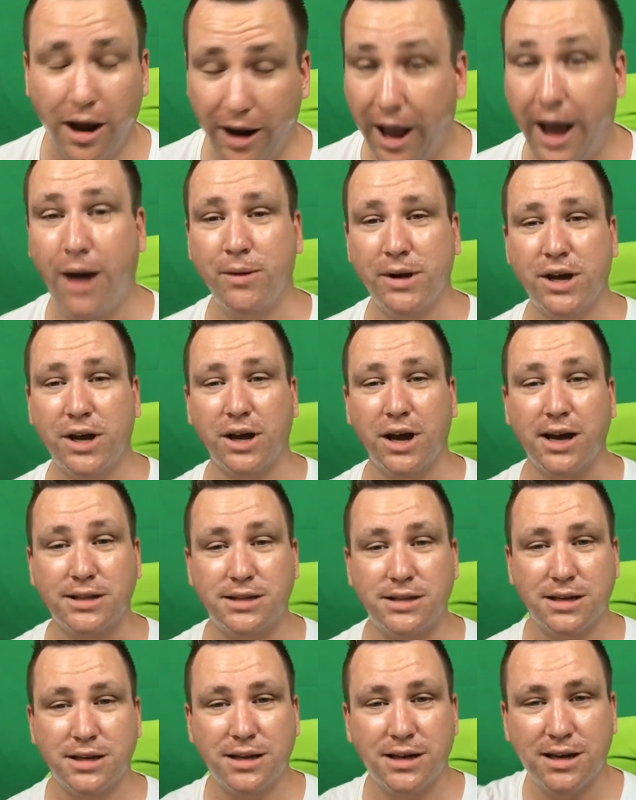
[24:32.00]
Yeah, we're good.
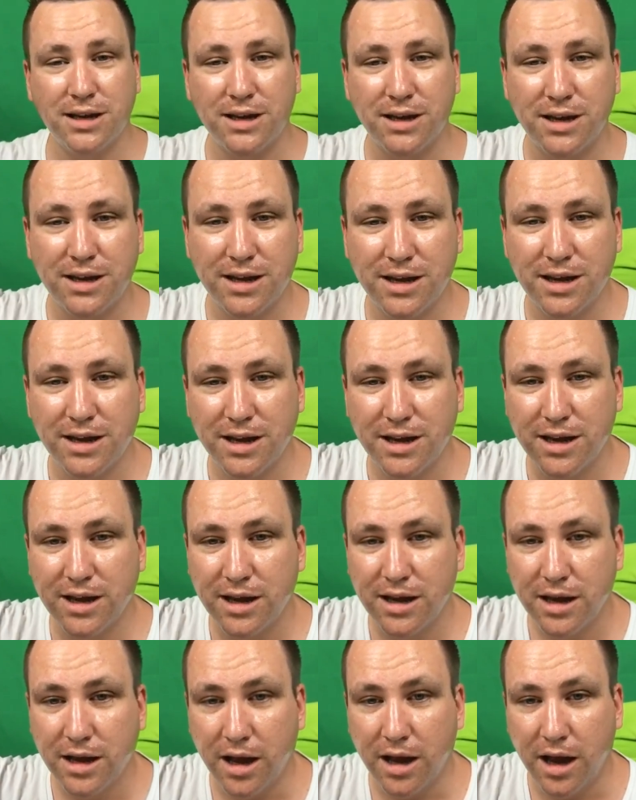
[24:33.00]

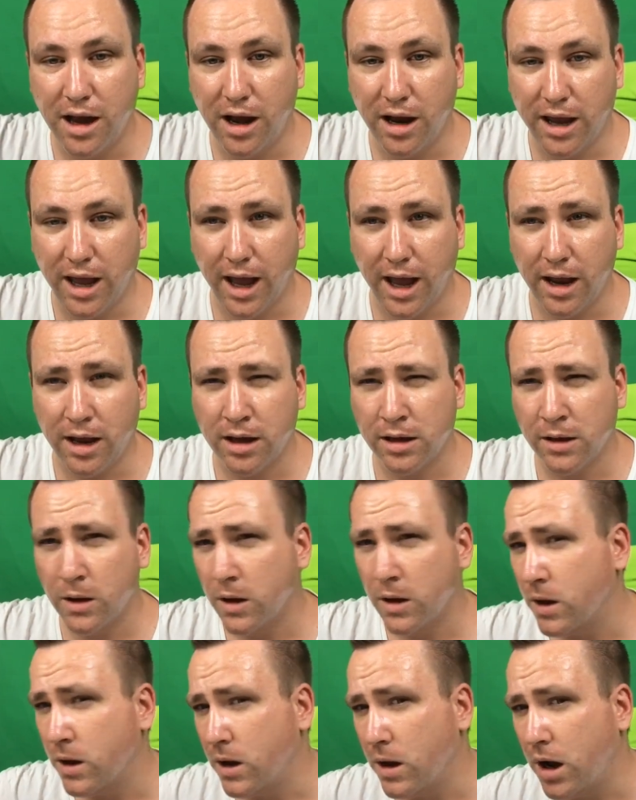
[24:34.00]
Okay.
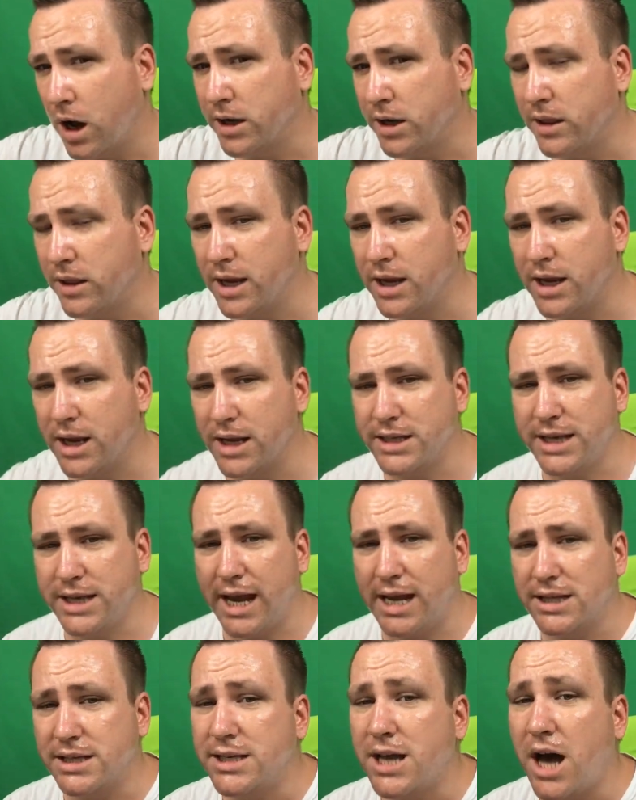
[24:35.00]
I don't think it's
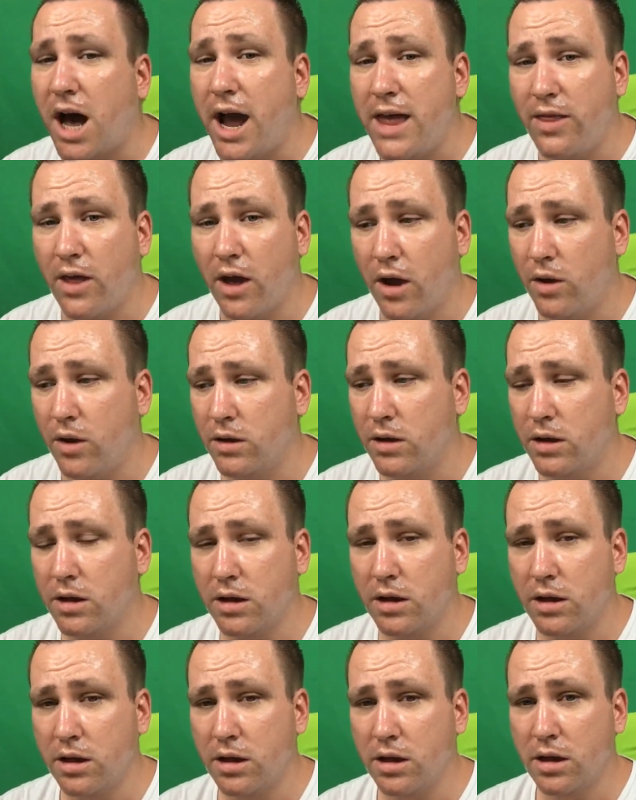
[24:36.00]
getting tight, though.
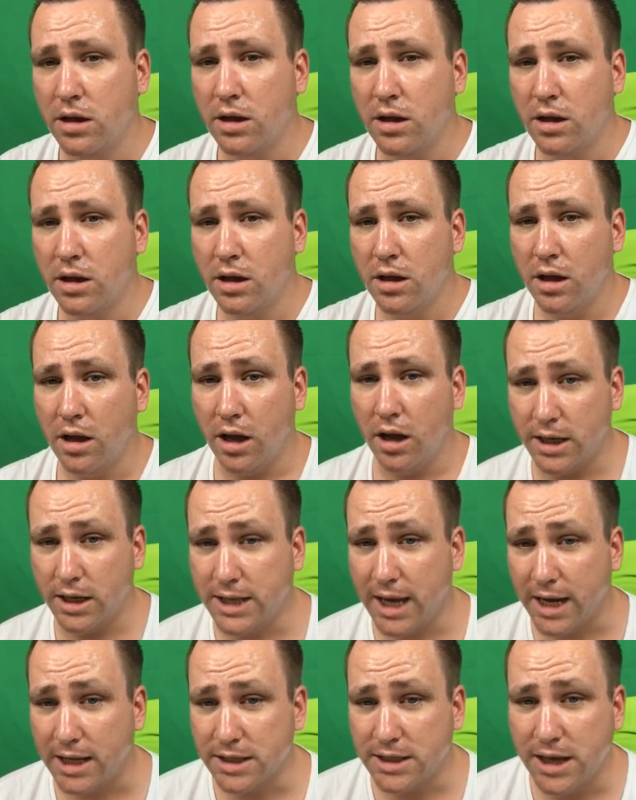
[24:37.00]
It's
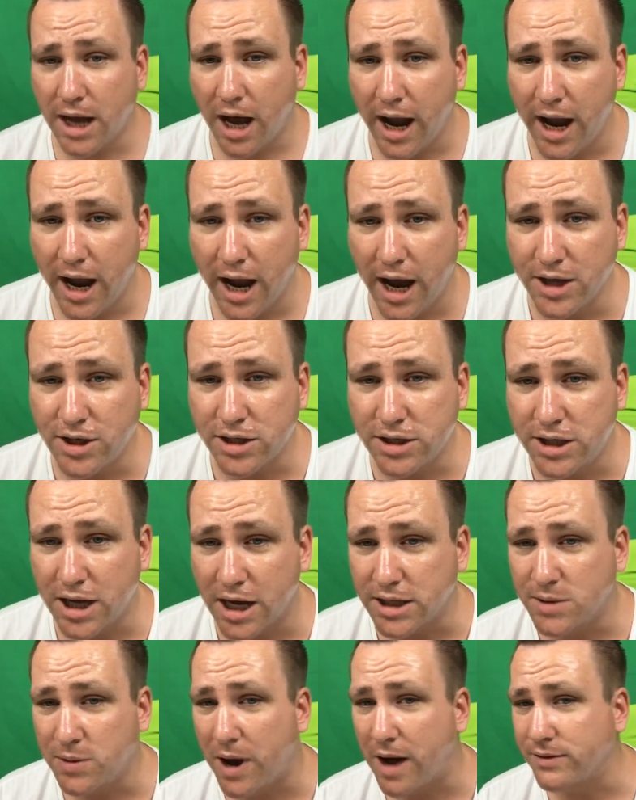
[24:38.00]
getting tight. I just
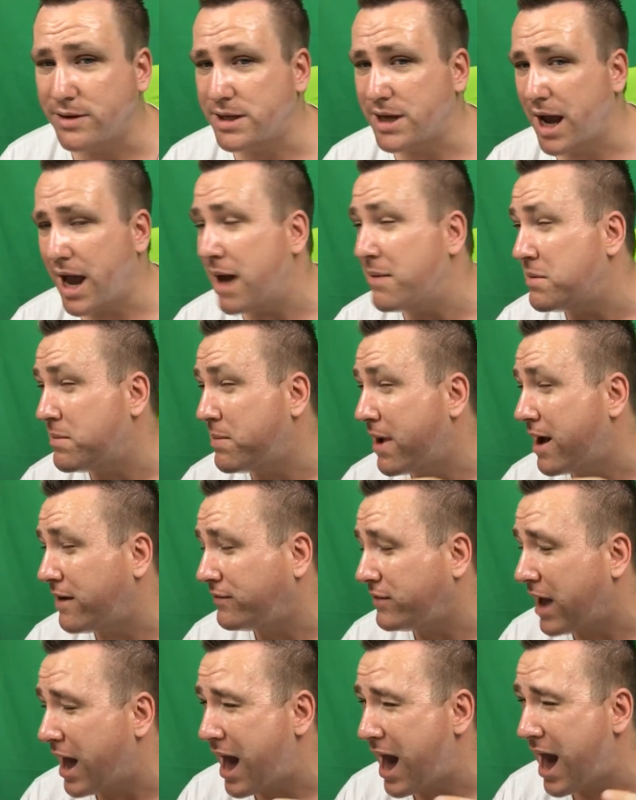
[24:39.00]
turned 12 today. Happy
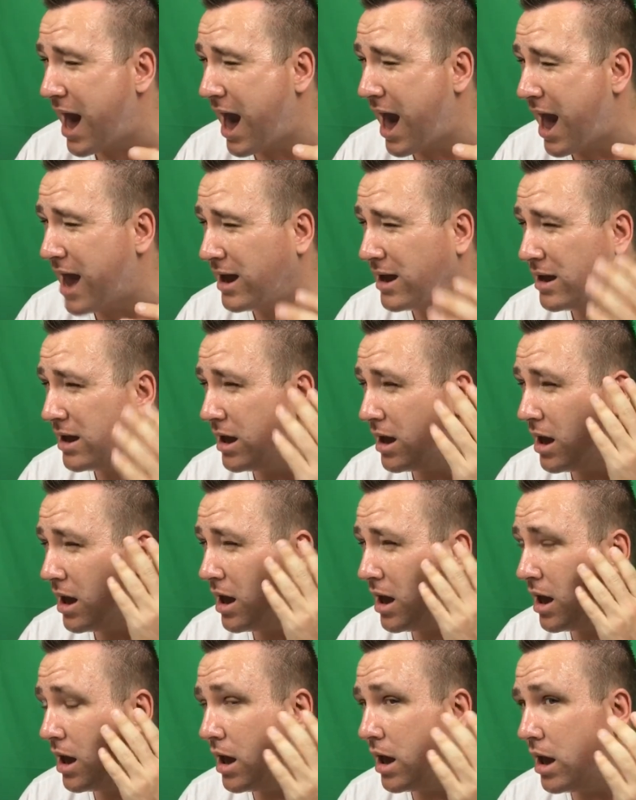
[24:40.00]
birthday!
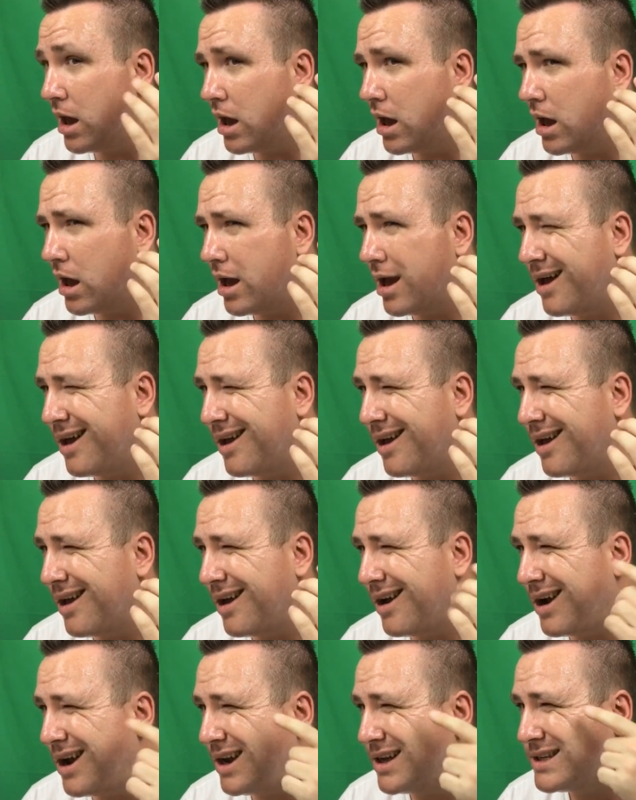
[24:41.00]

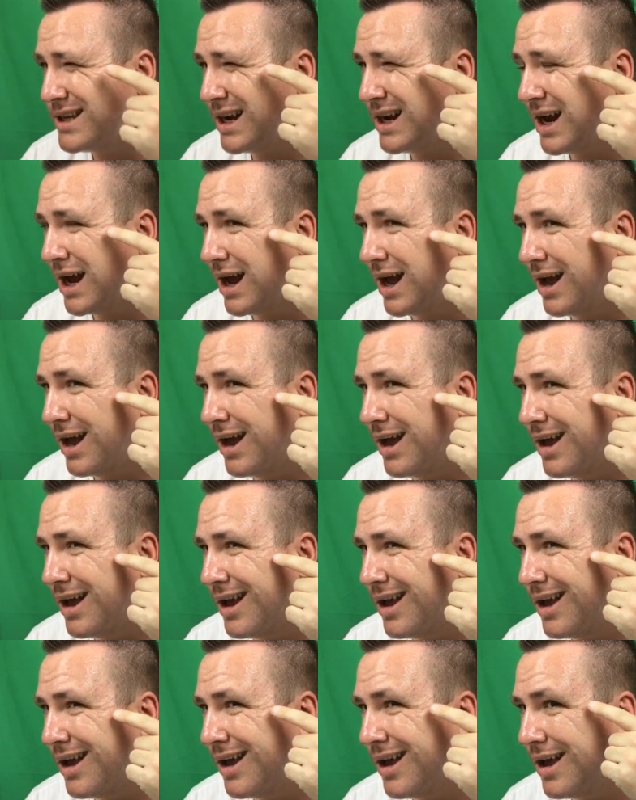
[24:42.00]
Can you see, look?
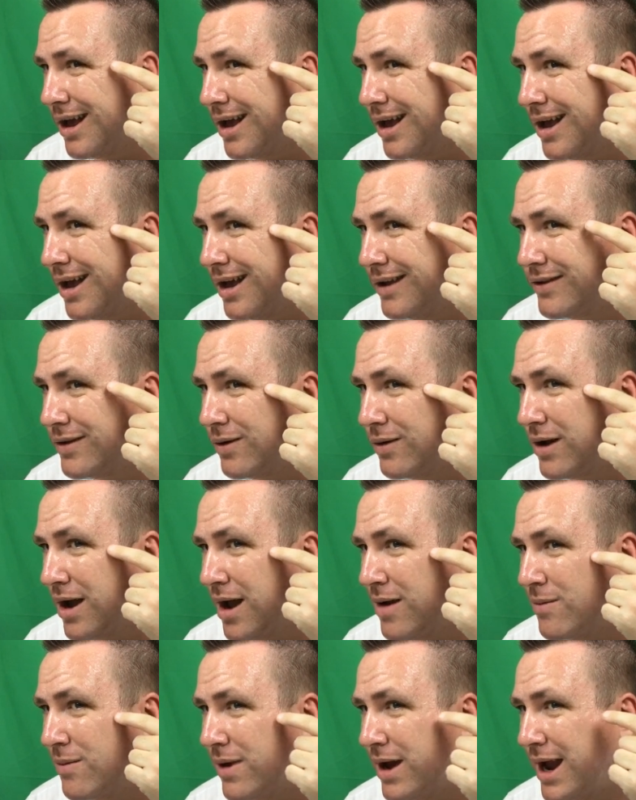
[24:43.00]
It's all
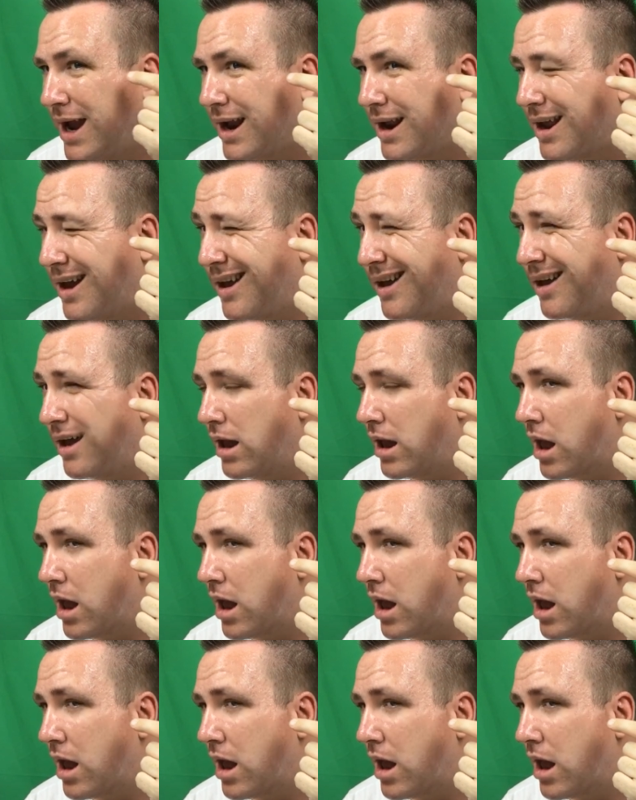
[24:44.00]
going weird, look.